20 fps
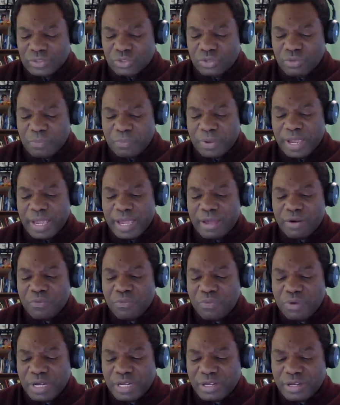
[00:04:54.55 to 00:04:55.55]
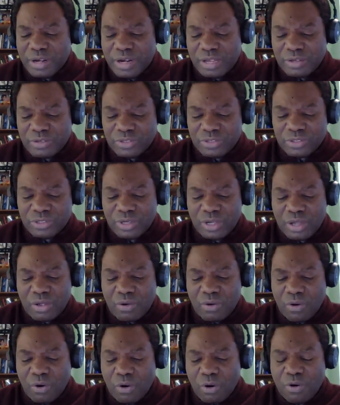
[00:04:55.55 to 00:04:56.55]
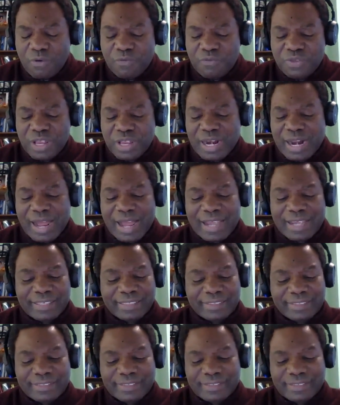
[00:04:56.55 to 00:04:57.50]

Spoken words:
to bear witness of the light,